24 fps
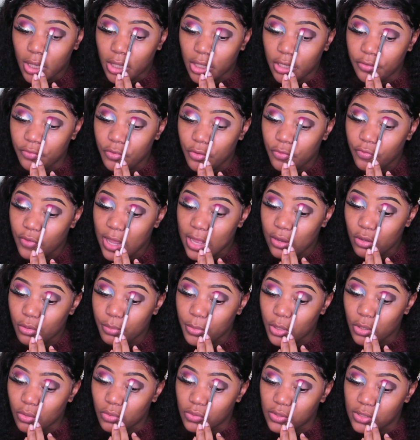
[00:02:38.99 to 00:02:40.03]
If you follow
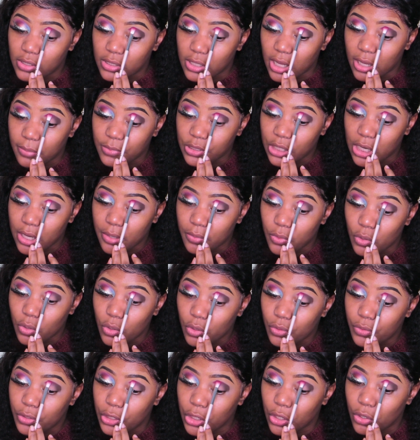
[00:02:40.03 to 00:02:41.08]
me on Snapchat, you
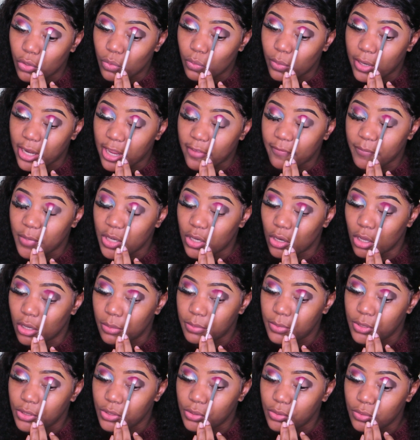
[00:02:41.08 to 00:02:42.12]
already know what I've been
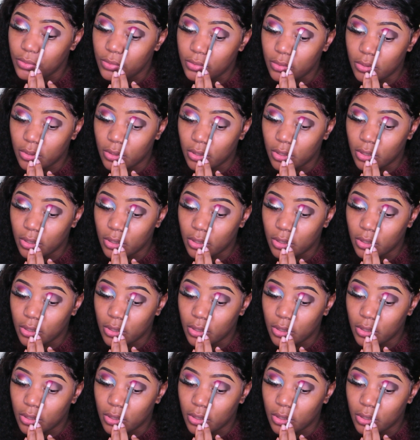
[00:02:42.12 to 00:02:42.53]
up to.